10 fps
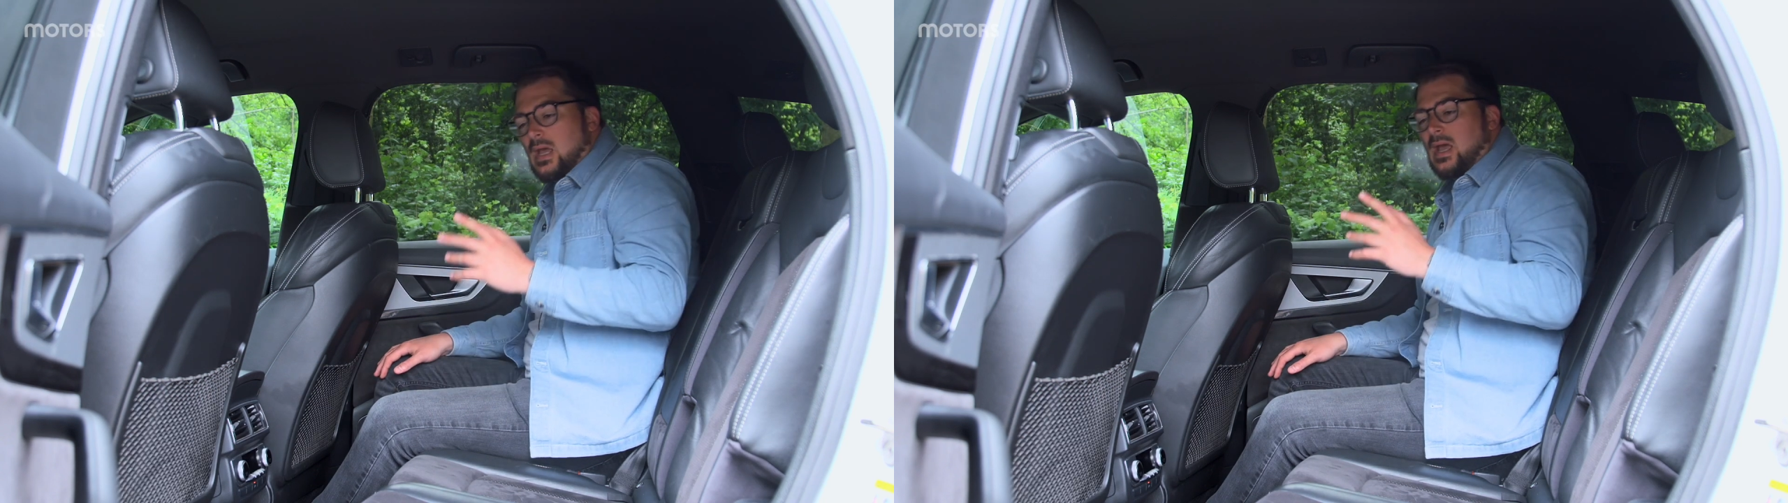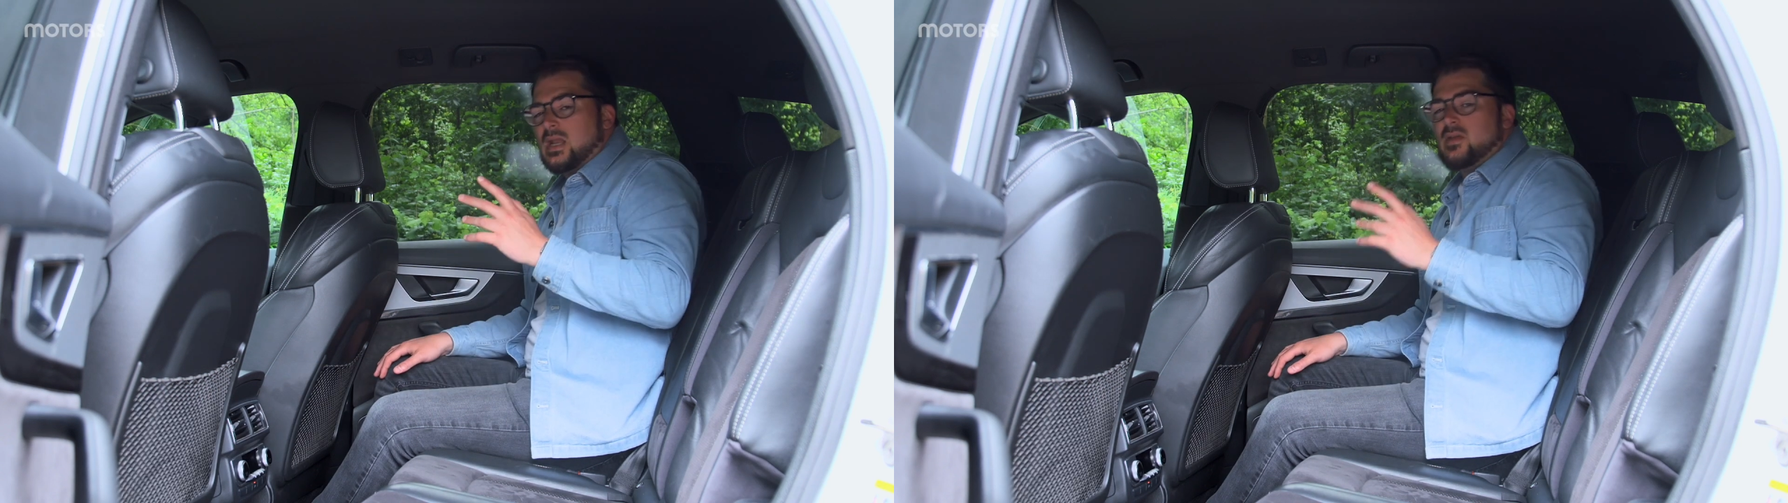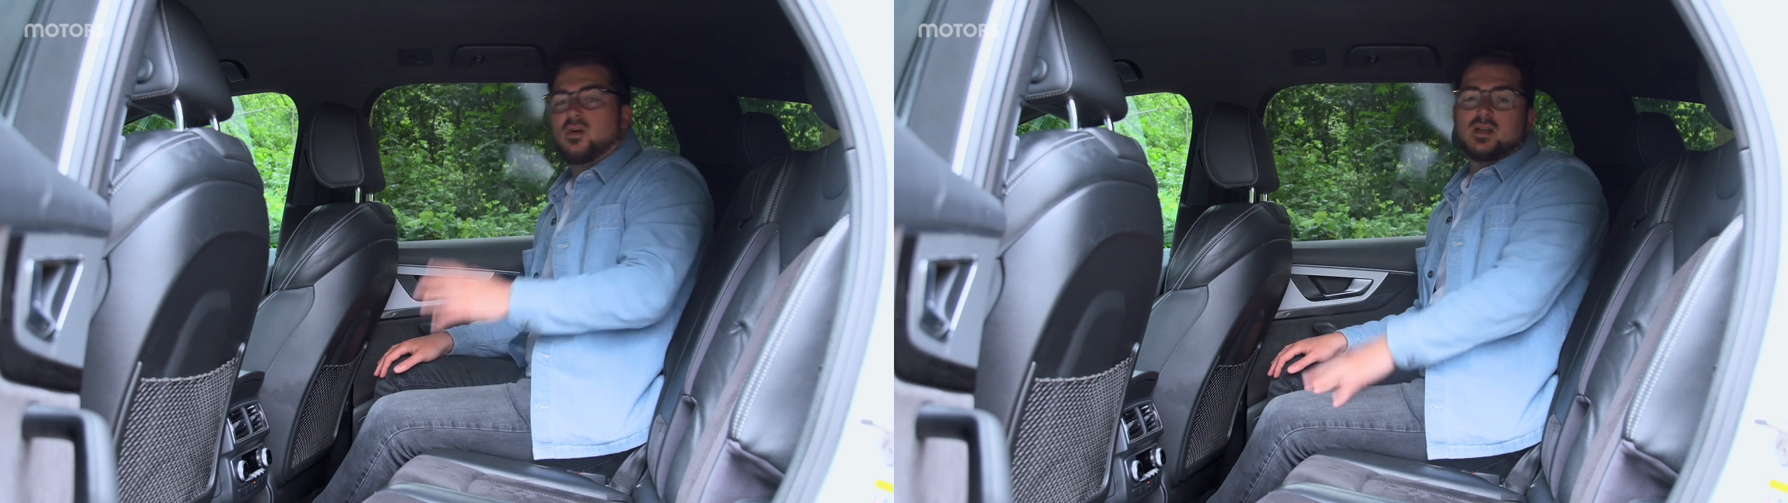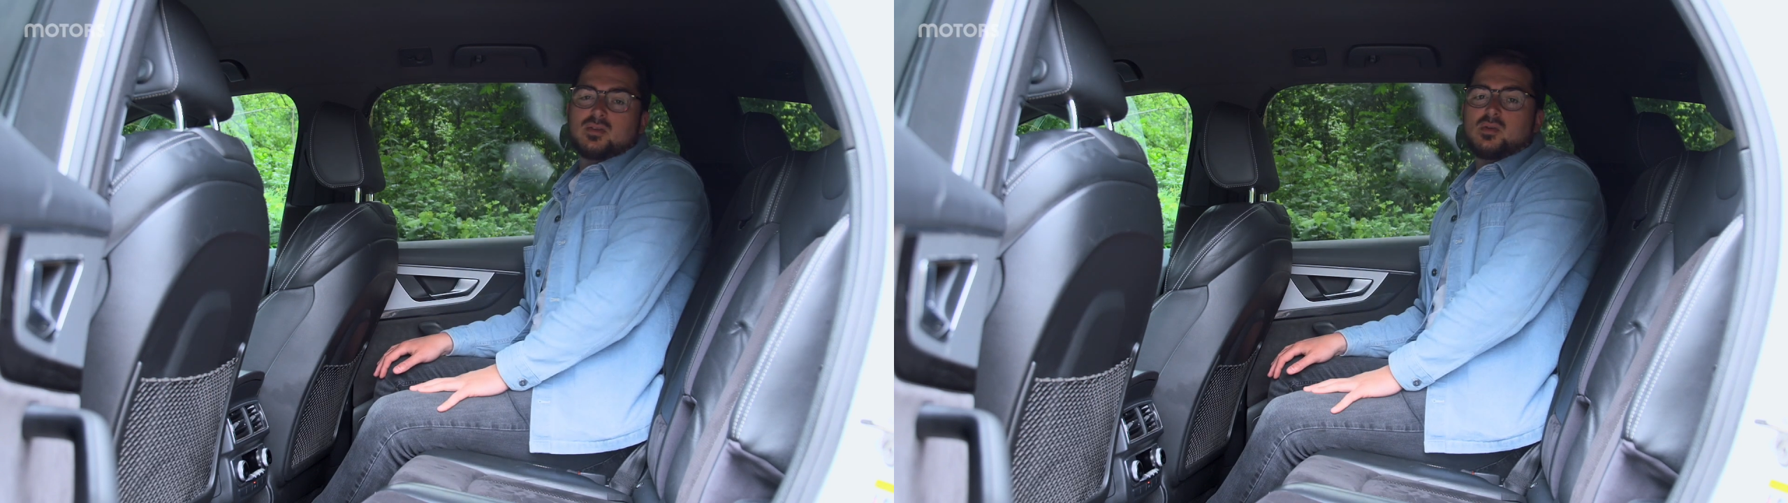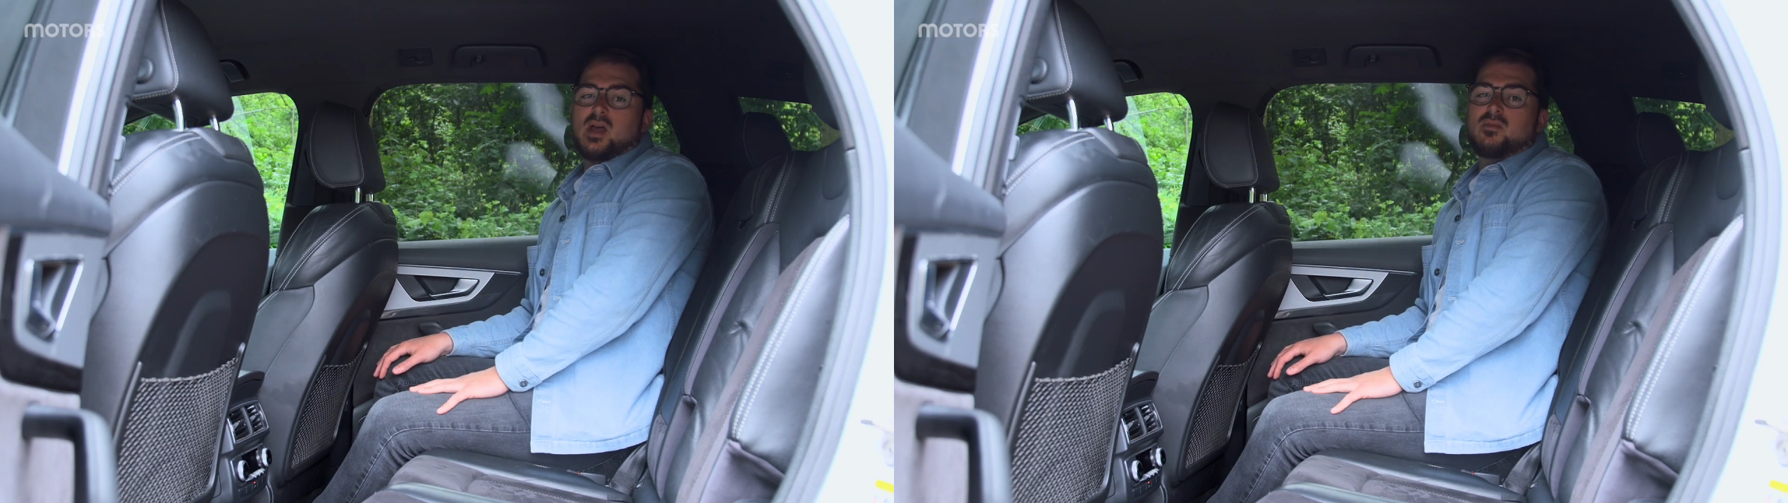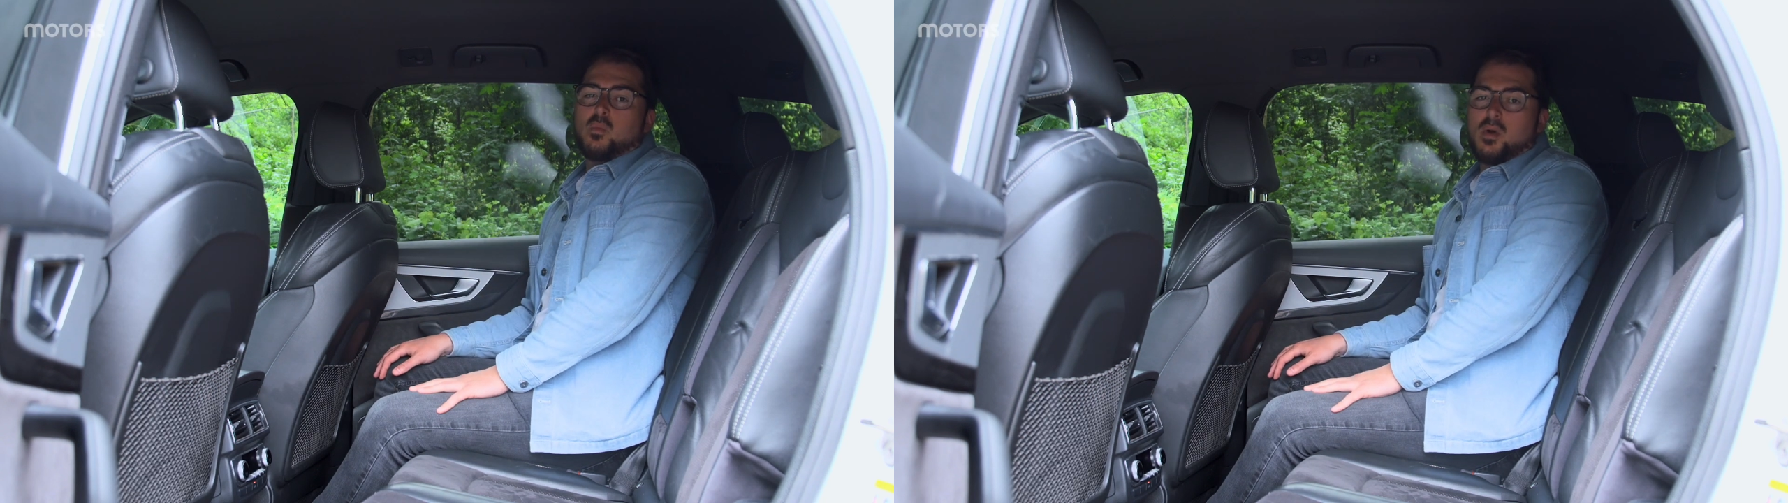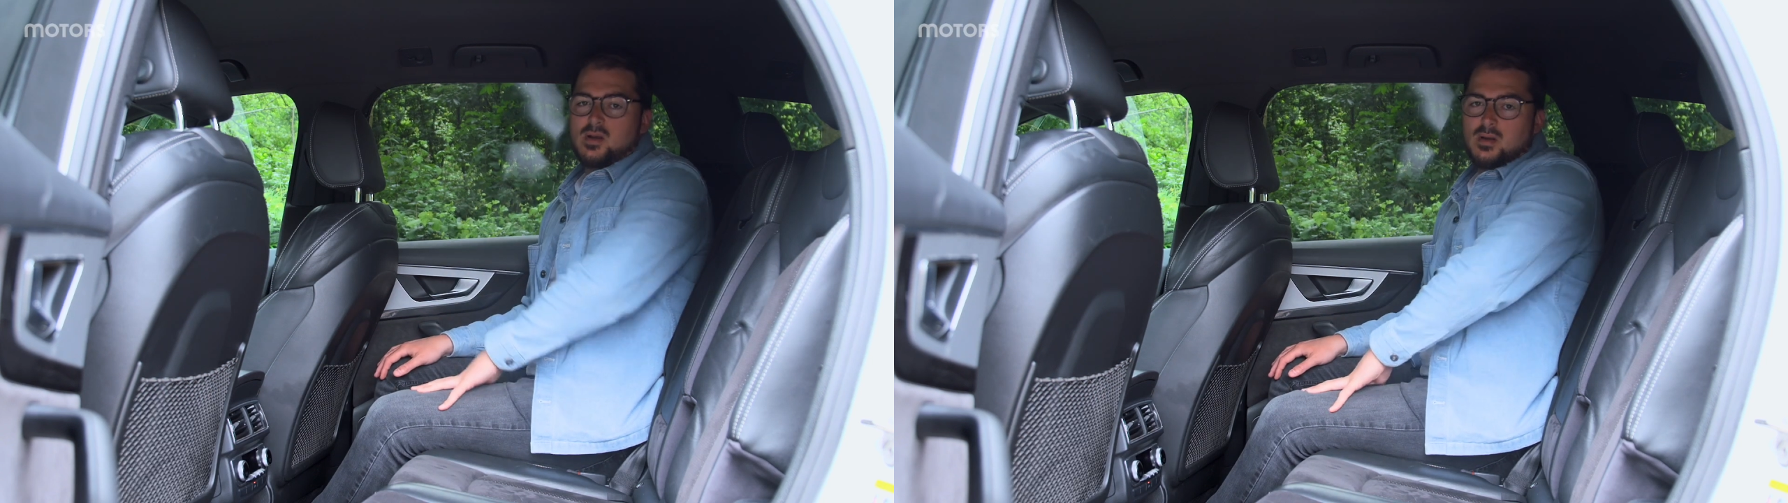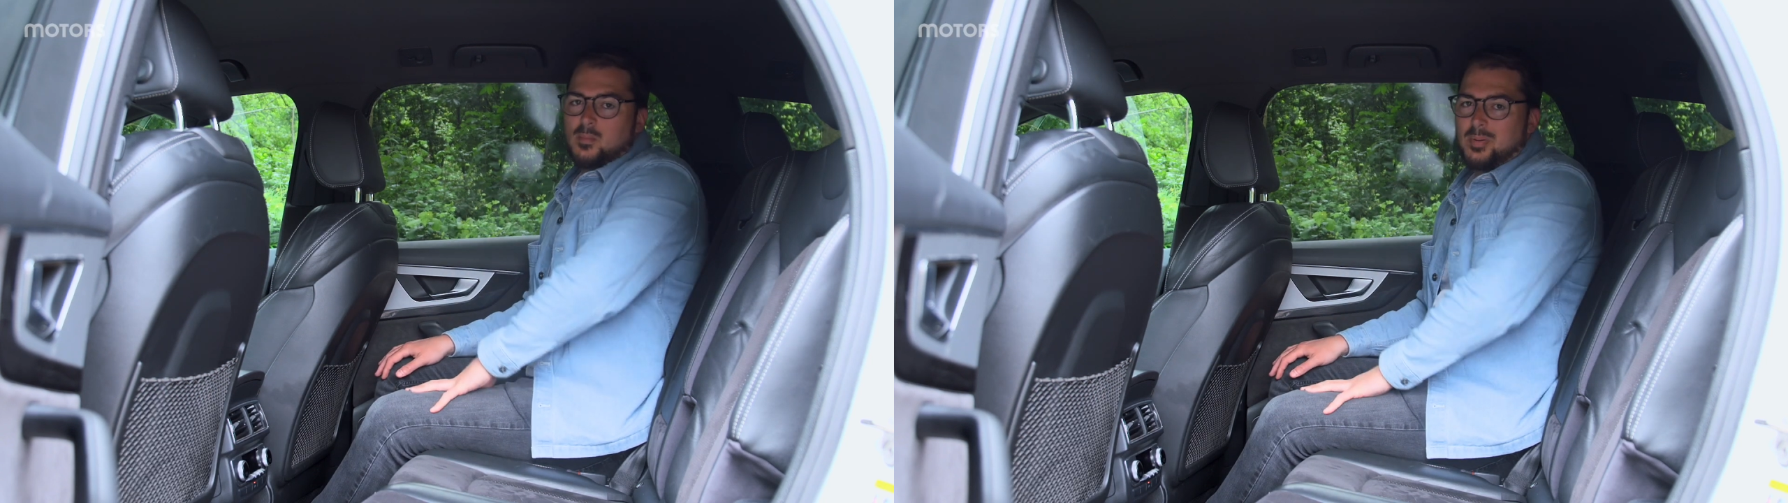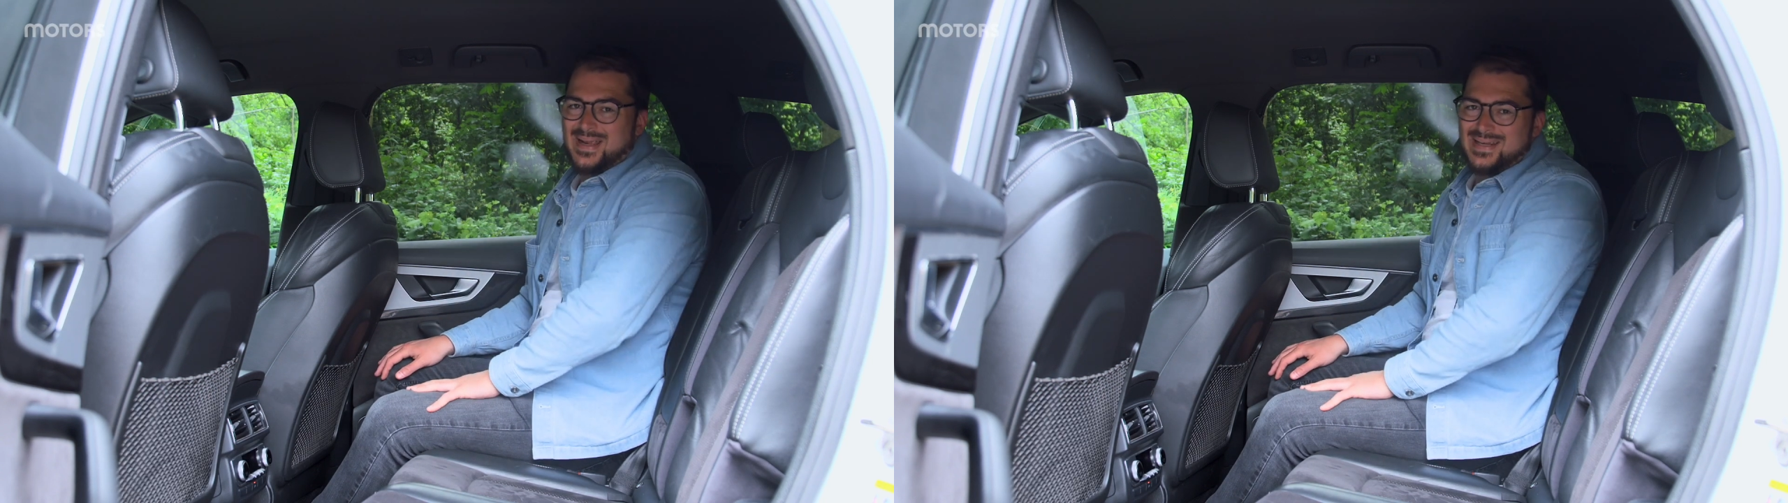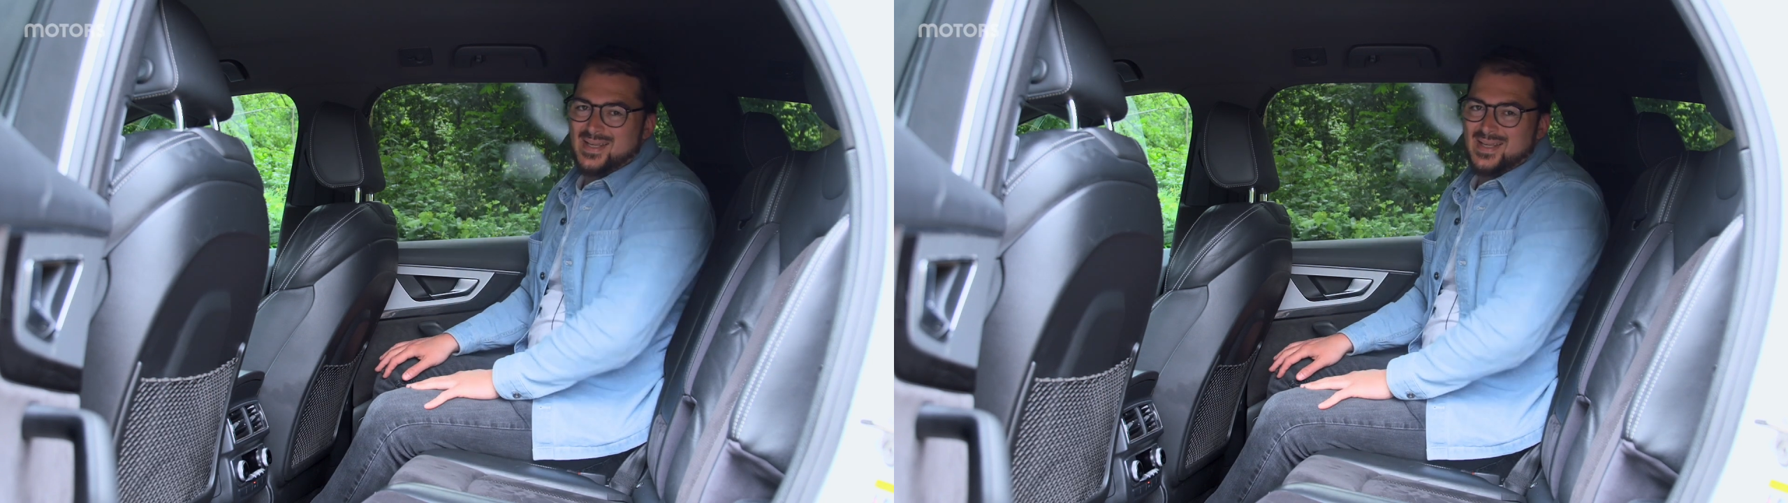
And if I do have one complaint,